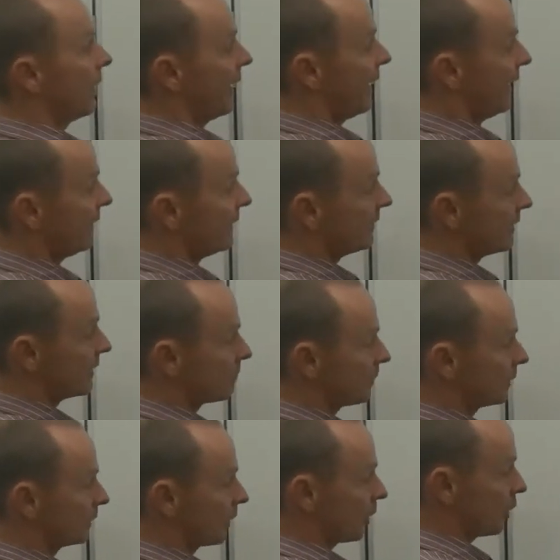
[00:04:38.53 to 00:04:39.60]
anything
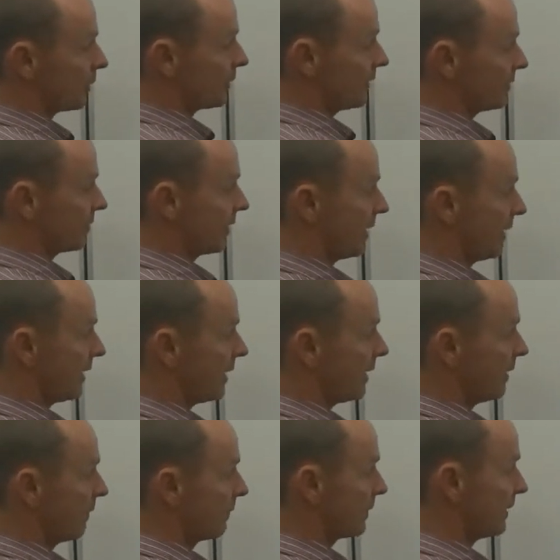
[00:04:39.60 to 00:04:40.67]
below this here,
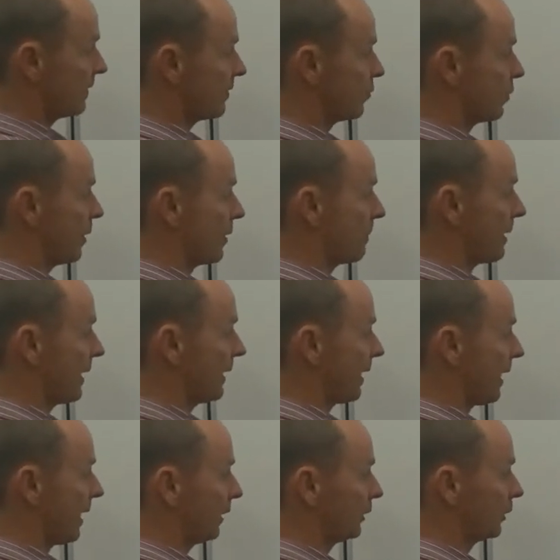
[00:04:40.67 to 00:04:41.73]
this is where we make
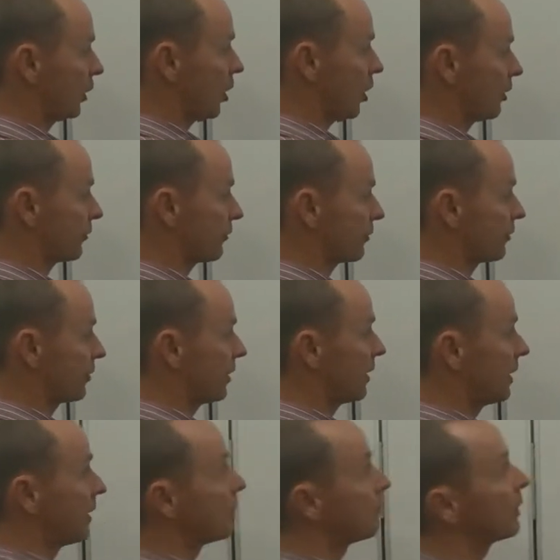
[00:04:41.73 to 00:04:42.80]
a loss.
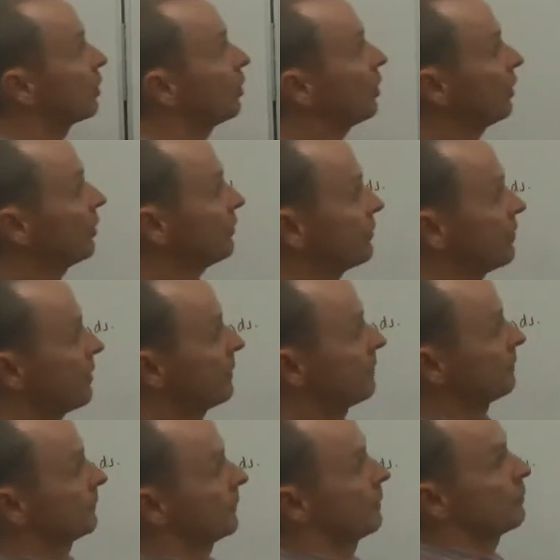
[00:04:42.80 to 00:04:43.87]
Because
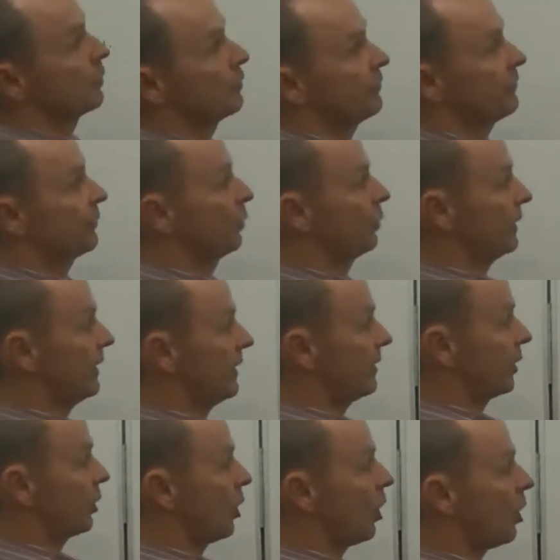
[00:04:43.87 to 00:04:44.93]
if you look here,
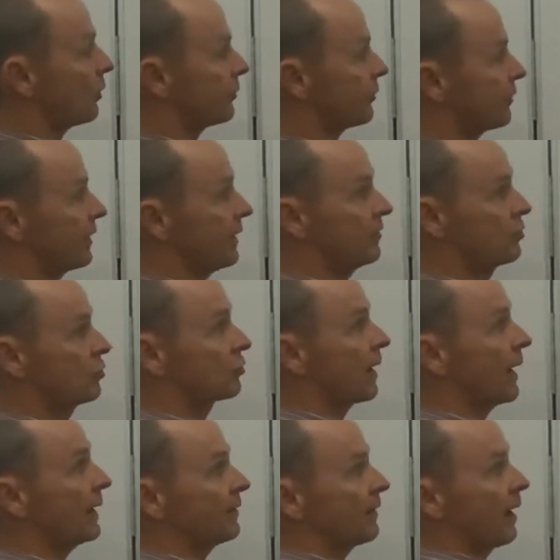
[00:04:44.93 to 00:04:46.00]
the cost is
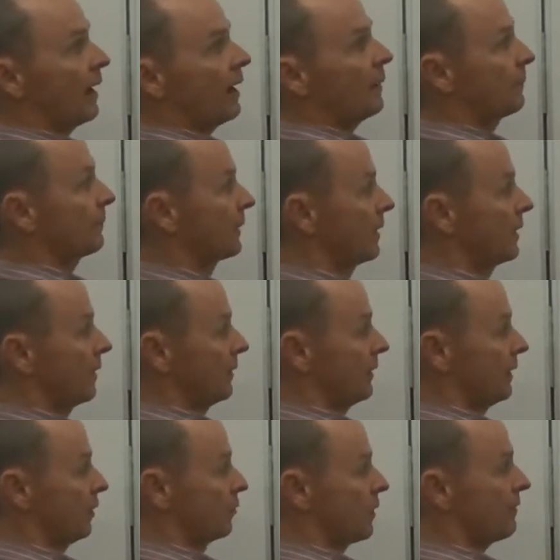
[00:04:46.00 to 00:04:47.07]
greater than
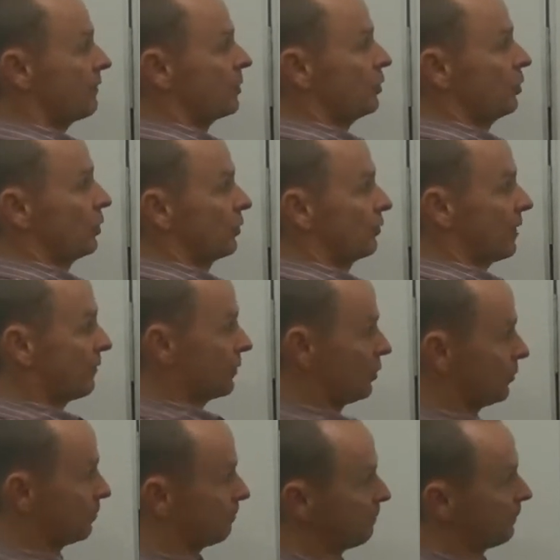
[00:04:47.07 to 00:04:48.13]
the revenue. The revenue
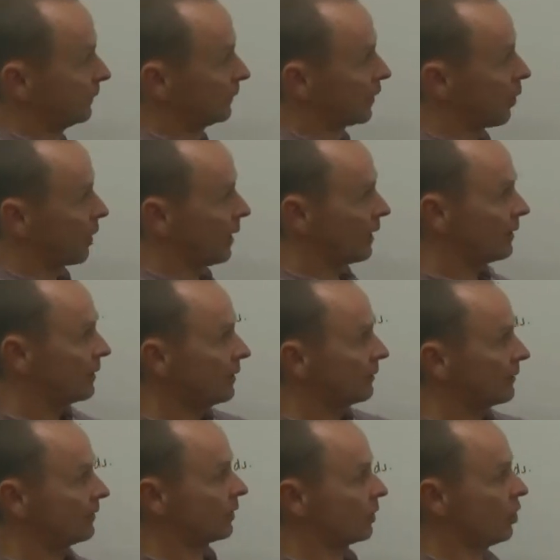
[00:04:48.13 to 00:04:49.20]
is lower
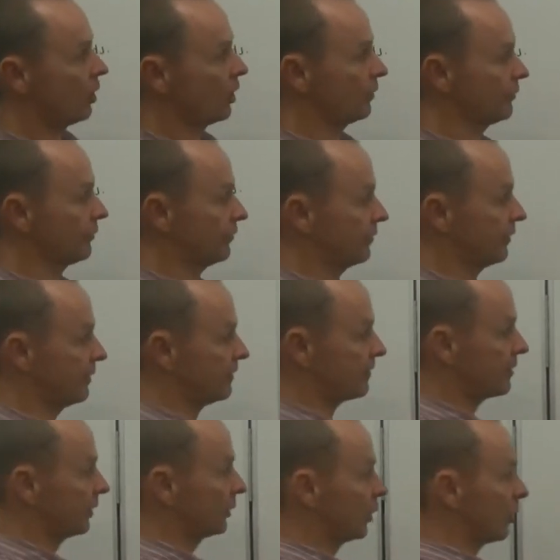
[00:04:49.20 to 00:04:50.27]
than the cost. So this is
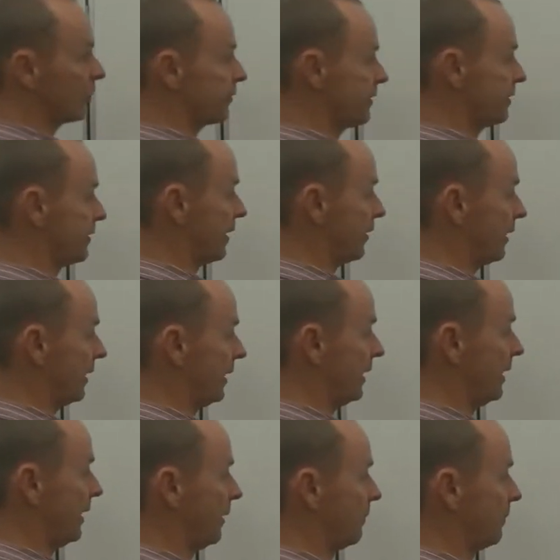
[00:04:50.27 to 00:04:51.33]
a loss, this area
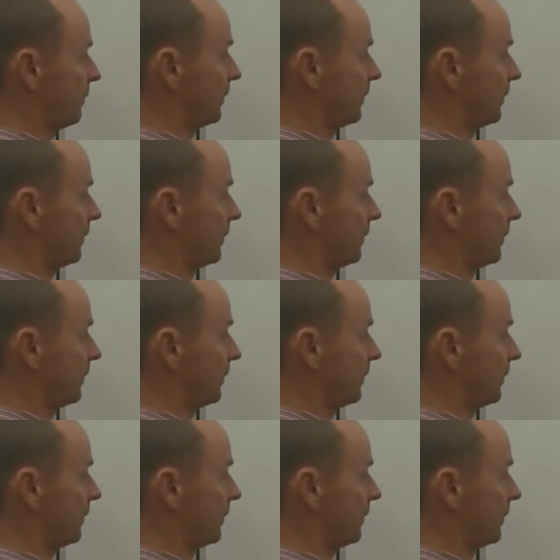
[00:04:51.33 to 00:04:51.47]
here.